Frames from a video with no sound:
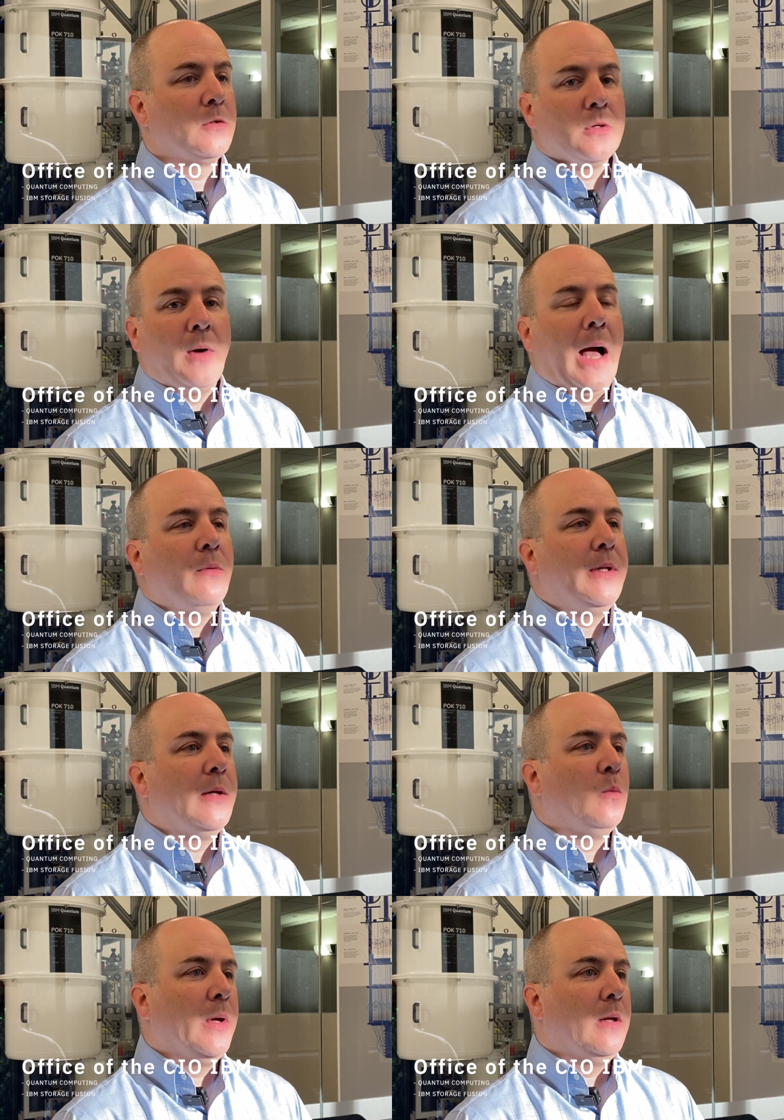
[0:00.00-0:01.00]
So how
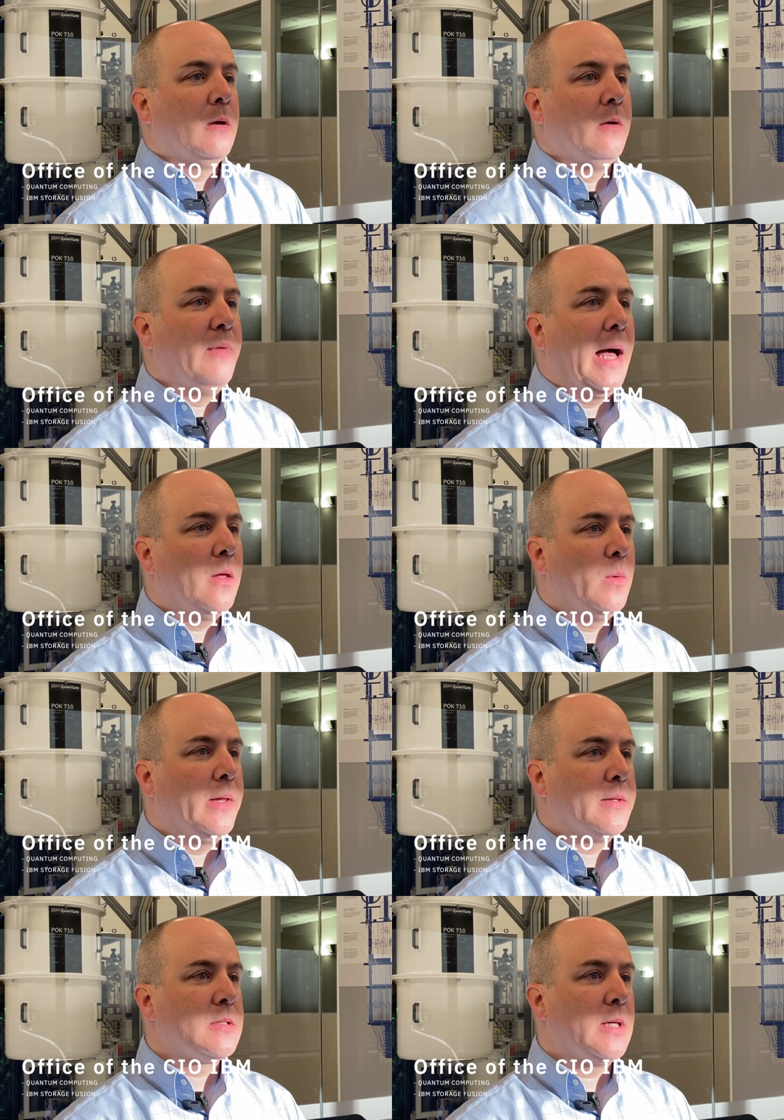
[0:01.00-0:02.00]
did we
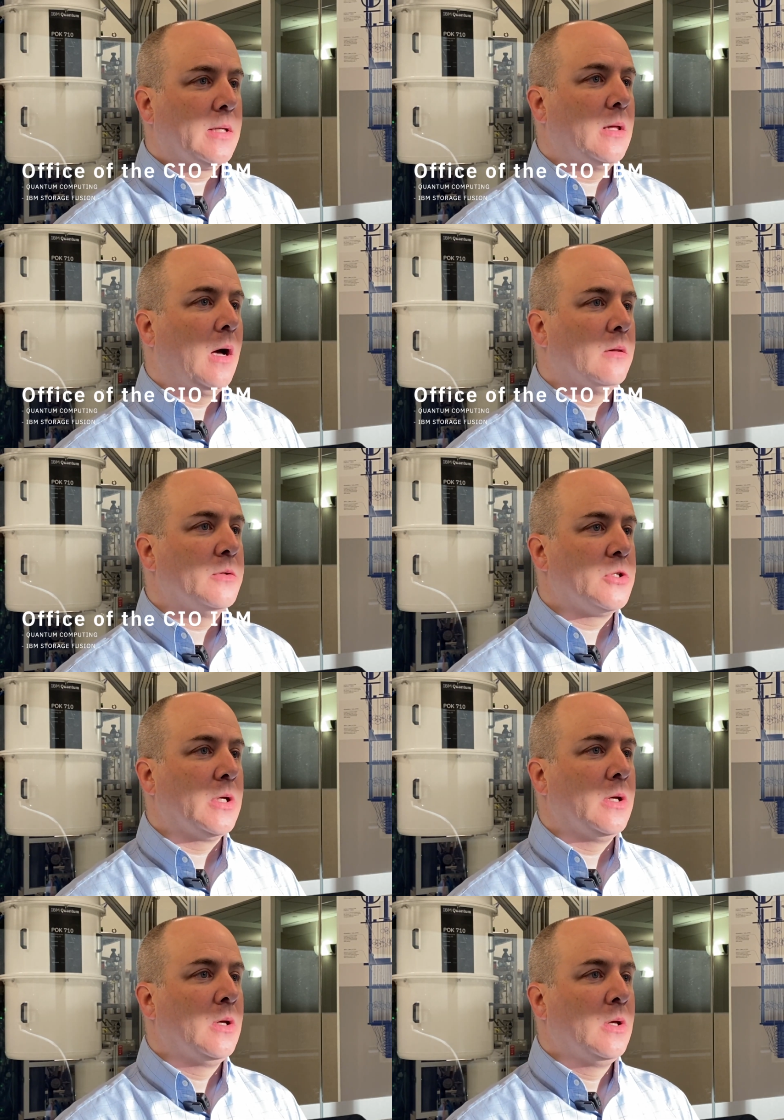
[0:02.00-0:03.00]
evaluate this technology?